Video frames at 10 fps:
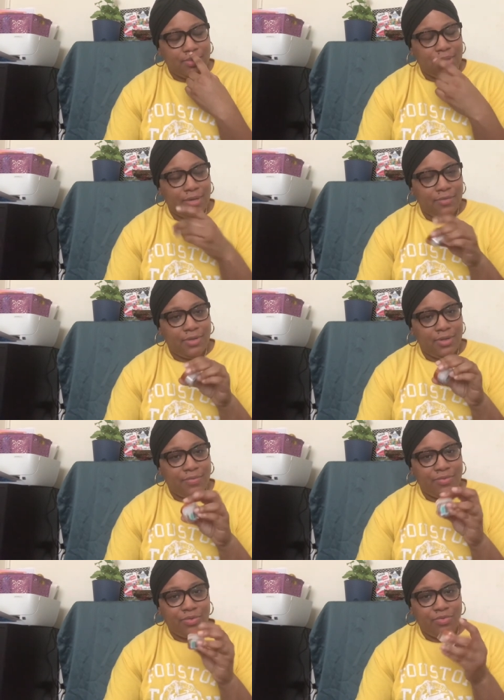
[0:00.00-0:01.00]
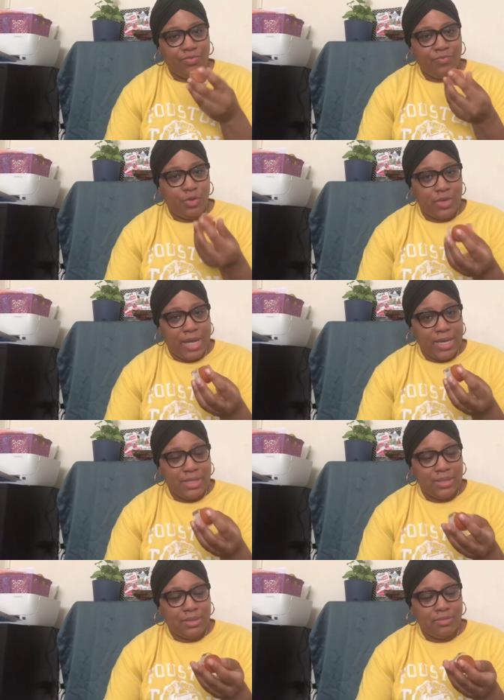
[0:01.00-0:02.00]
every few
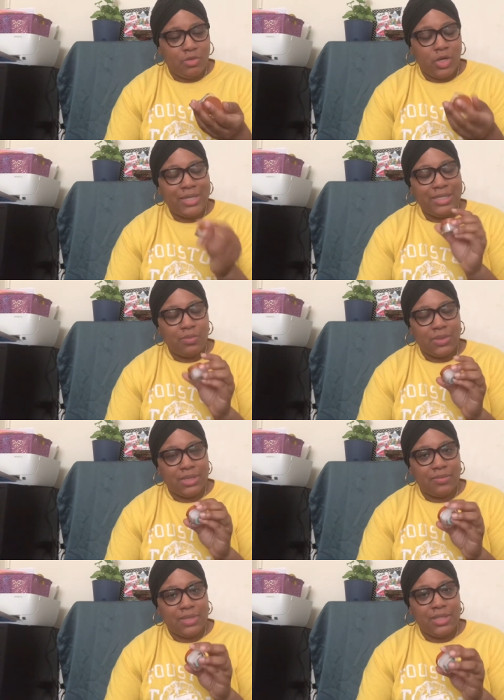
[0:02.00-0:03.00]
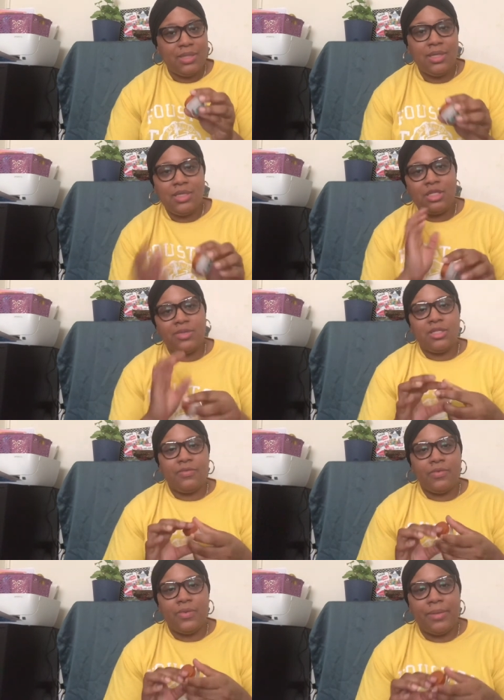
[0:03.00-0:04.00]
days or at least once a week, especially
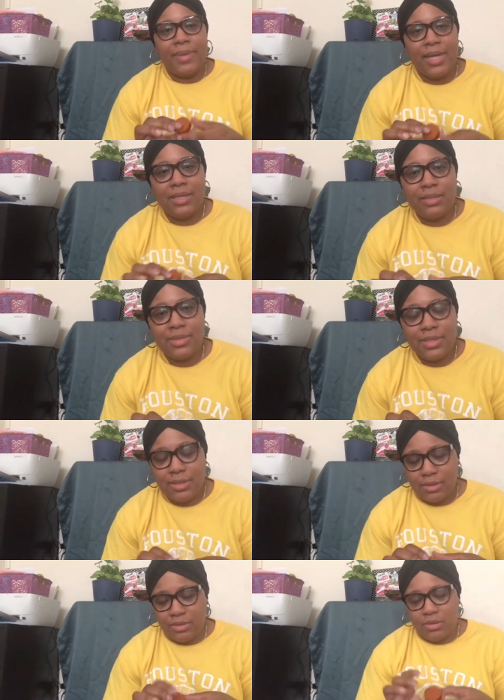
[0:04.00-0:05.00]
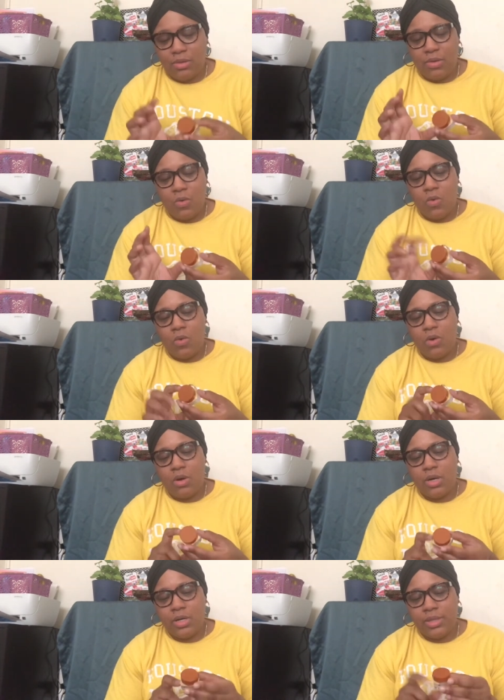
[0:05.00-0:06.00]
if you wear matte lipsticks
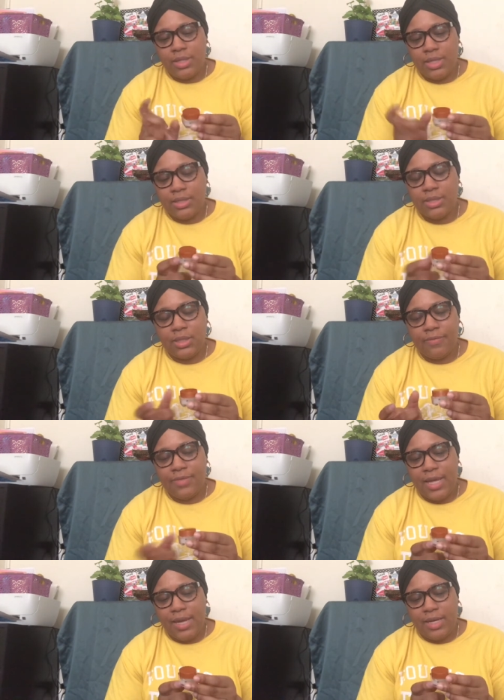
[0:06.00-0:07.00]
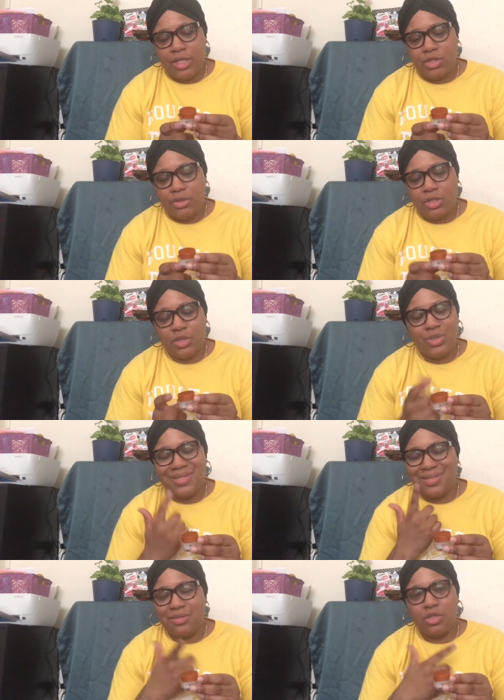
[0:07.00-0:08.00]
or things of that nature so it
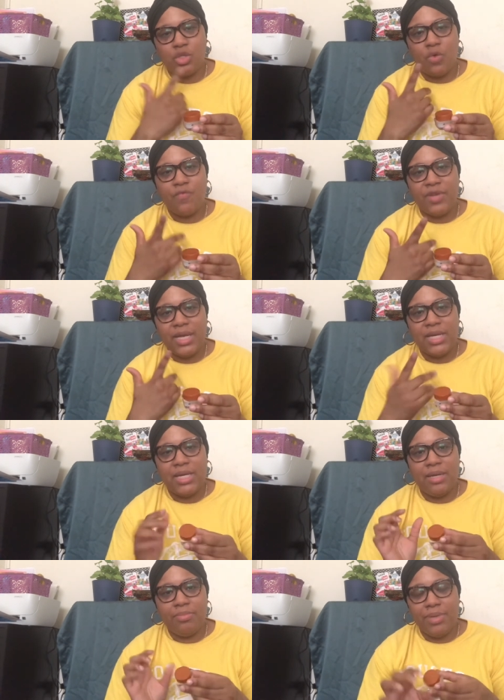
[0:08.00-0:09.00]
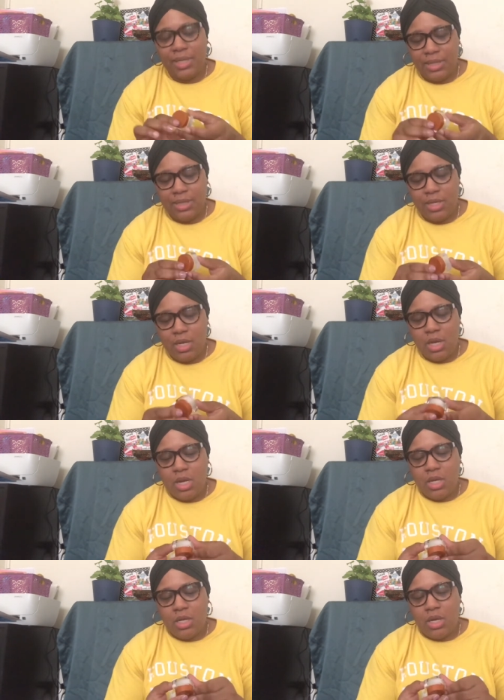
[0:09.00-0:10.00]
doesn't look so flaky and peely.
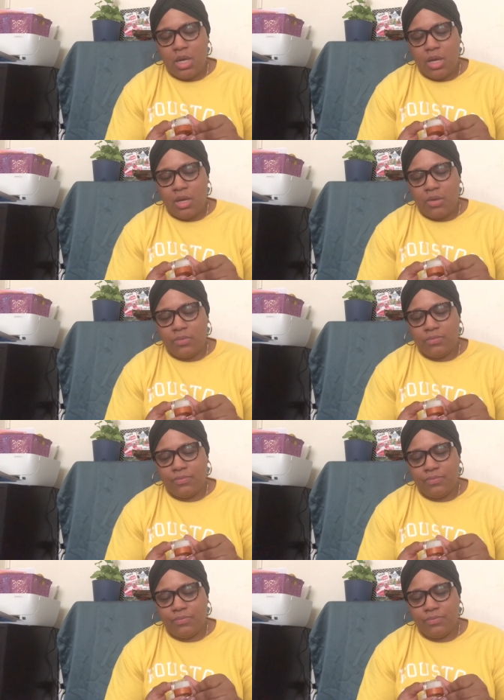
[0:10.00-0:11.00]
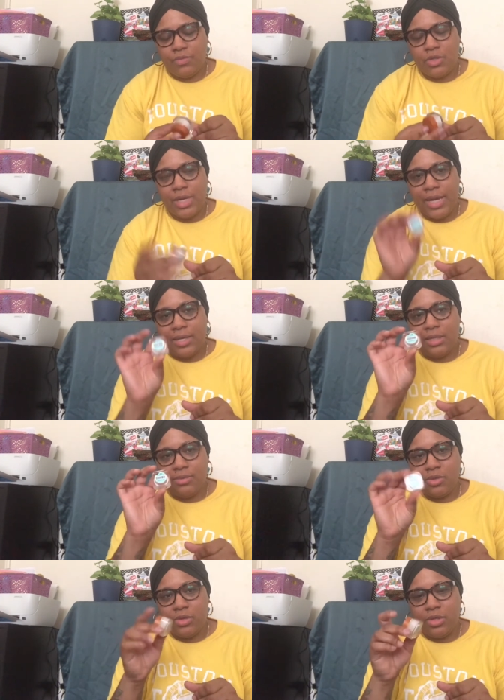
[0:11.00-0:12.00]
Um, so I got a lip
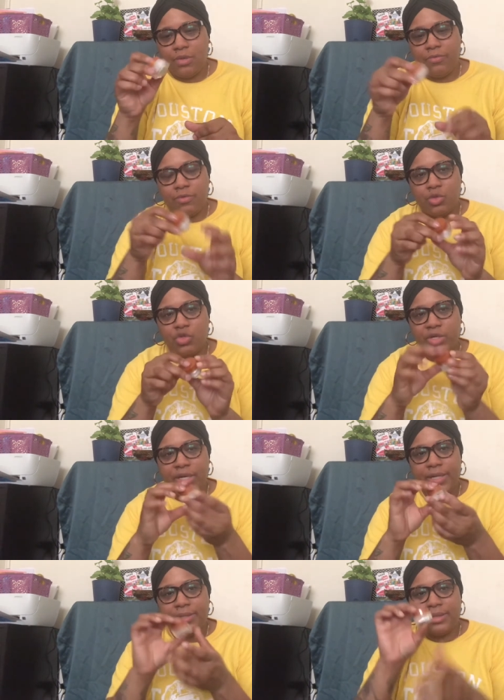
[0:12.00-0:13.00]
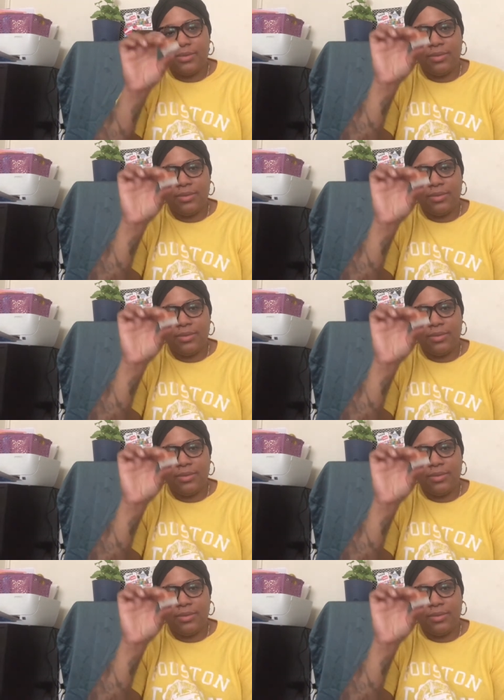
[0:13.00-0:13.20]
scrub from Tree Hut